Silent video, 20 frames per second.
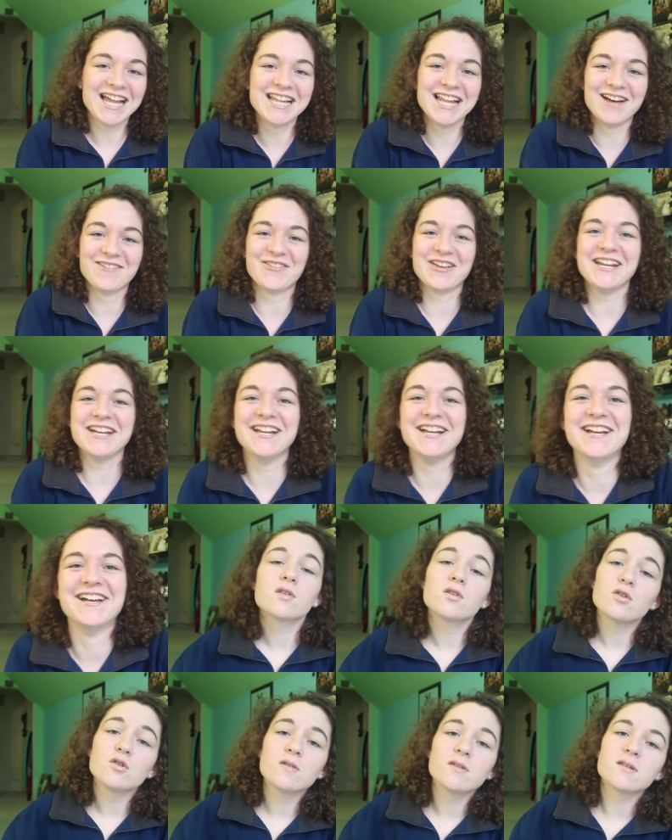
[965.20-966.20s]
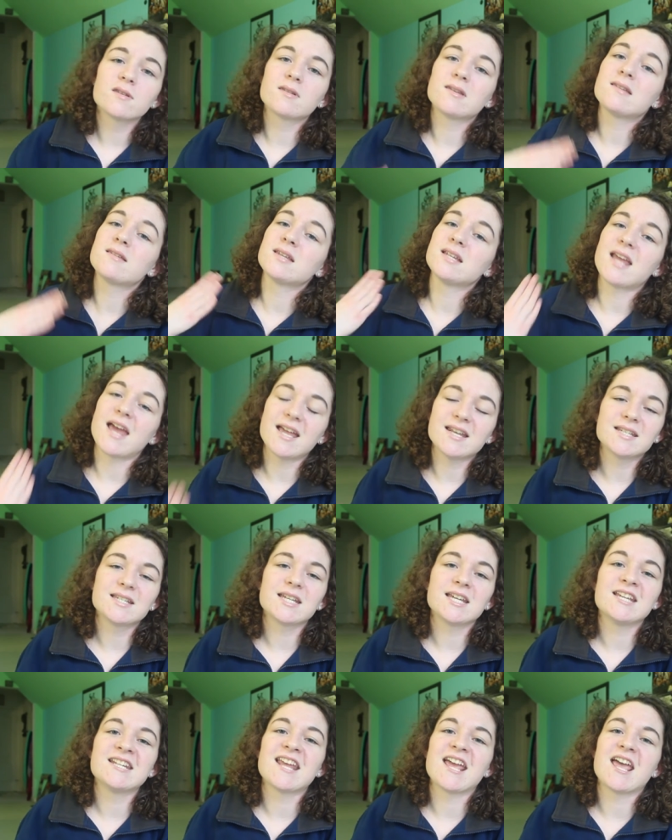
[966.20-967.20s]
I love it. Soon the season
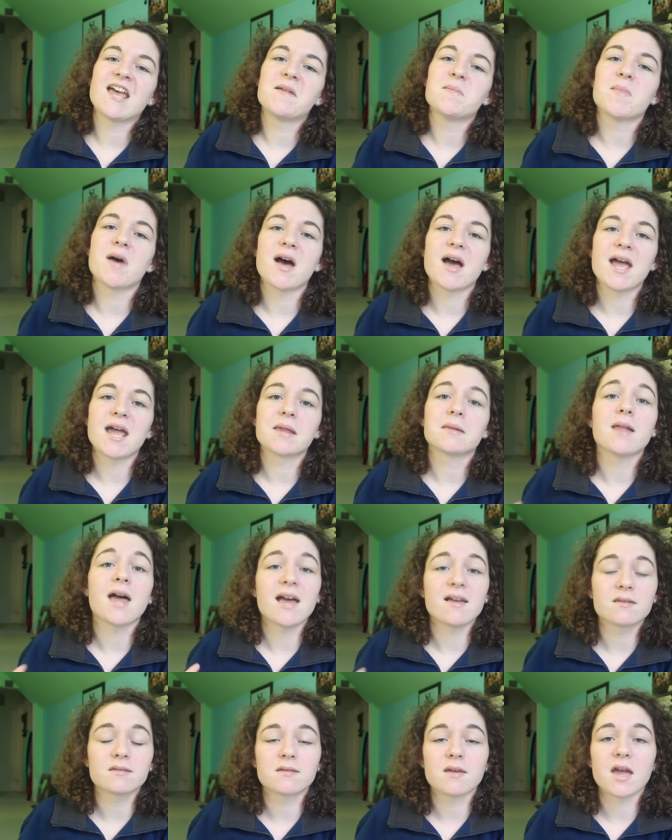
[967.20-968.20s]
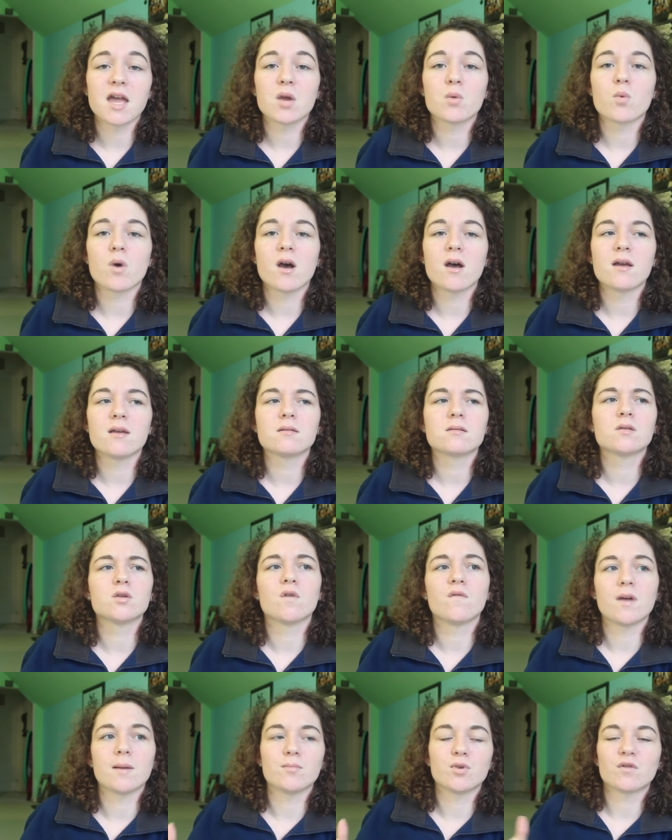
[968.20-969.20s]
ended and my last day was
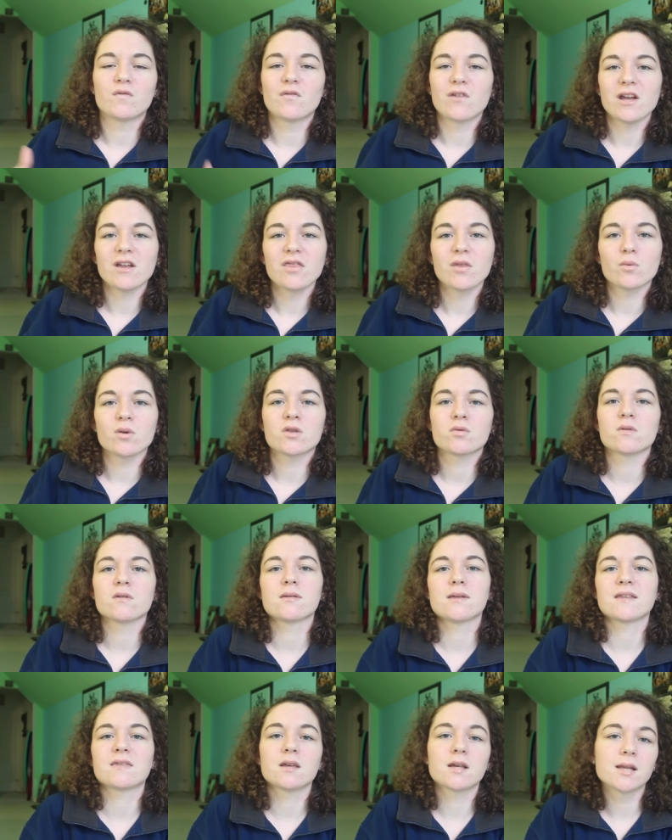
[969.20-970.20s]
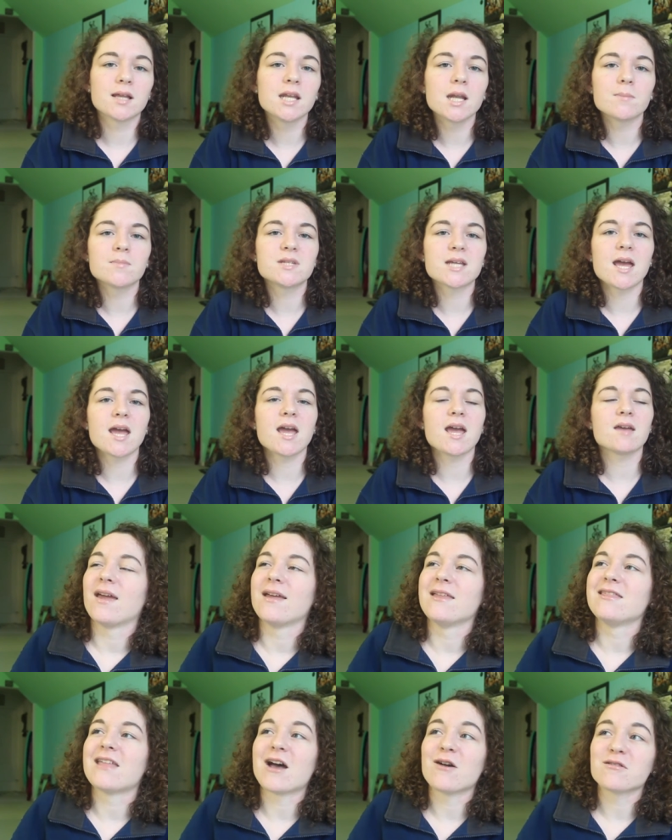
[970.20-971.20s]
November 5th, which was like the cleanup day,
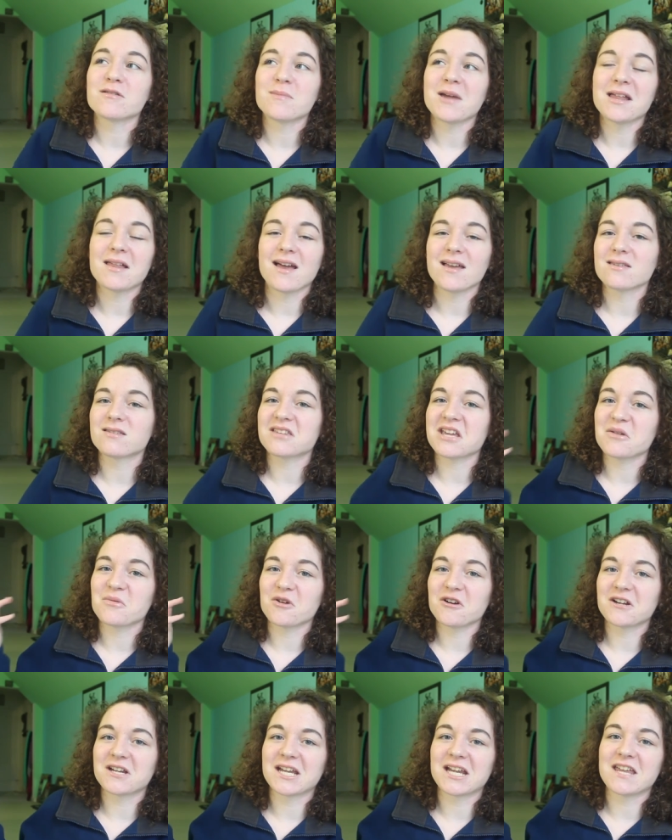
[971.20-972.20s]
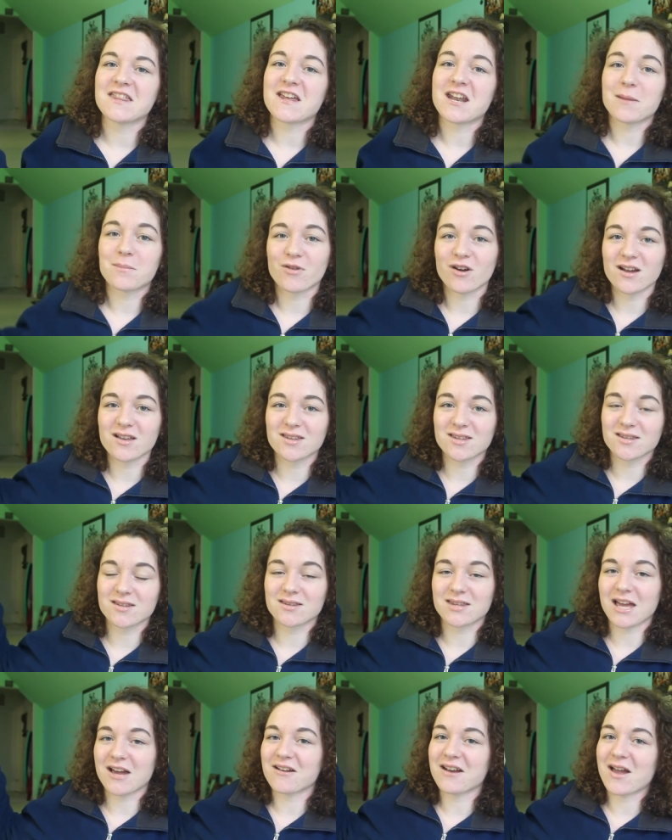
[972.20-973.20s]
and that was my last day working, and then I
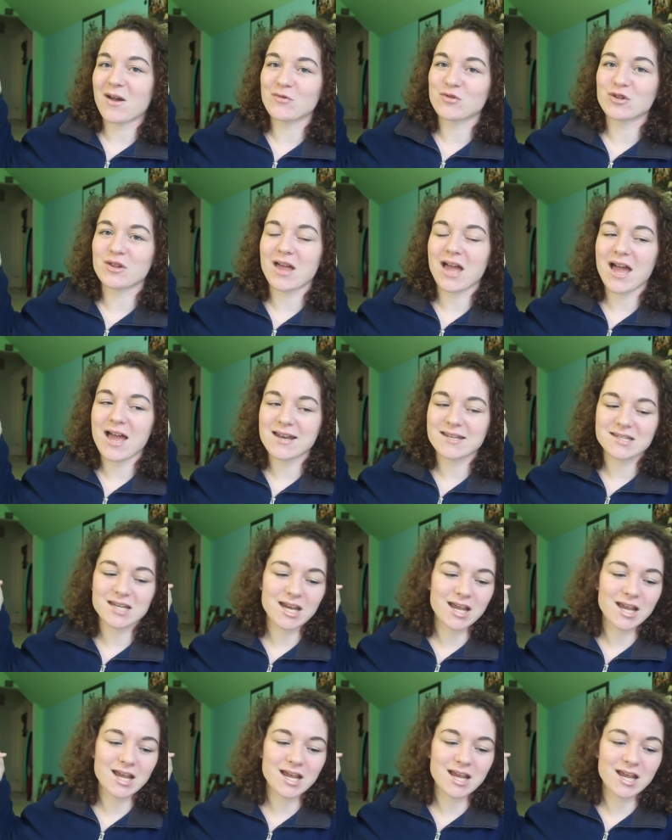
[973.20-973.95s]
processed out after that